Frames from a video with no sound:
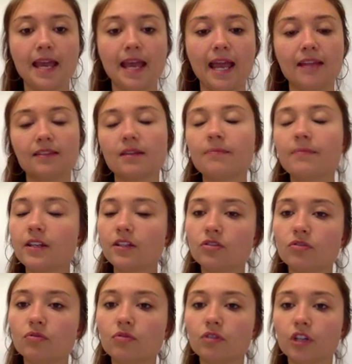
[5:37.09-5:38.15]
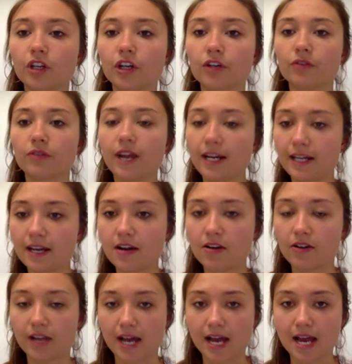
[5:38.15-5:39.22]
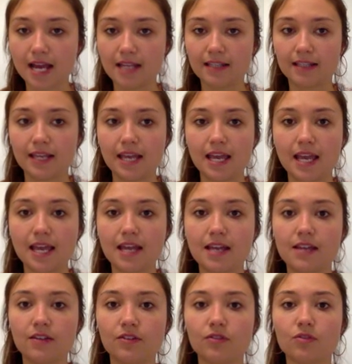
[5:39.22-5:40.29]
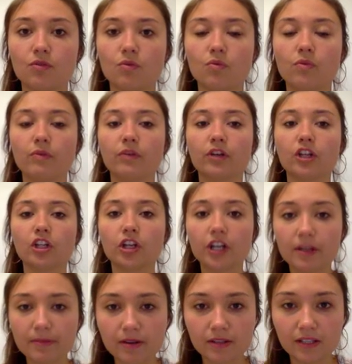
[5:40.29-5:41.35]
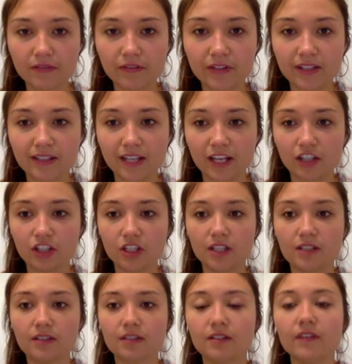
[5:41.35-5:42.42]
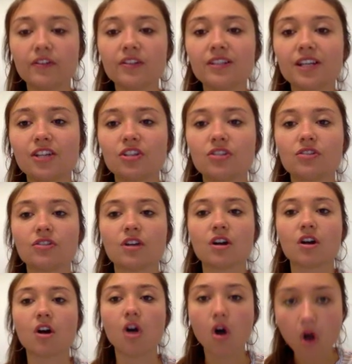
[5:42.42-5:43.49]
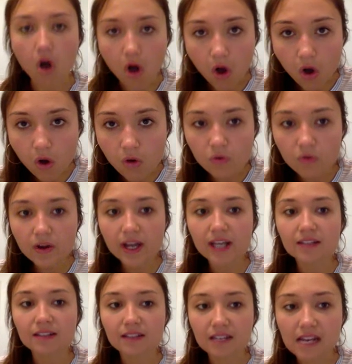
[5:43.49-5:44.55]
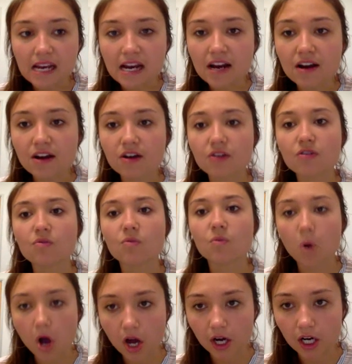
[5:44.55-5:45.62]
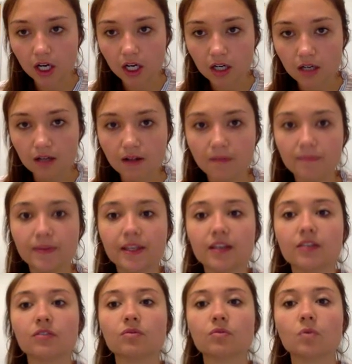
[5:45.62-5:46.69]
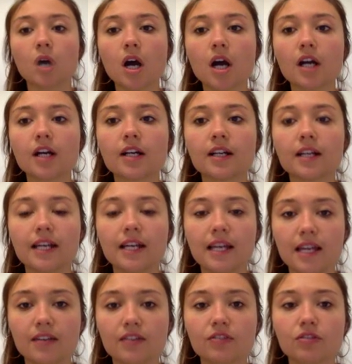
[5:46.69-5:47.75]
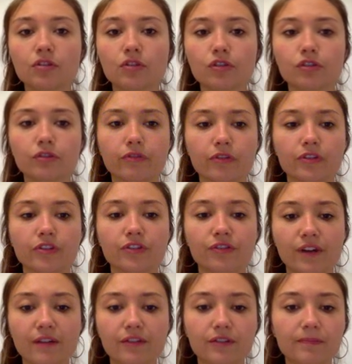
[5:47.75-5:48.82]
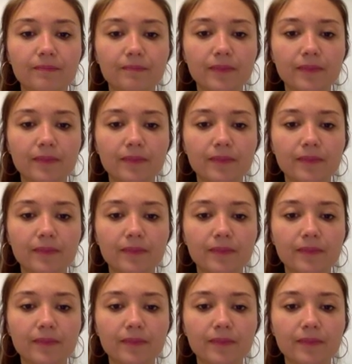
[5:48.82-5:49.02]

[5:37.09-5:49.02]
And something to learn right now, guys, is when we're learning about civilizations are always near water because water is crucial for survival.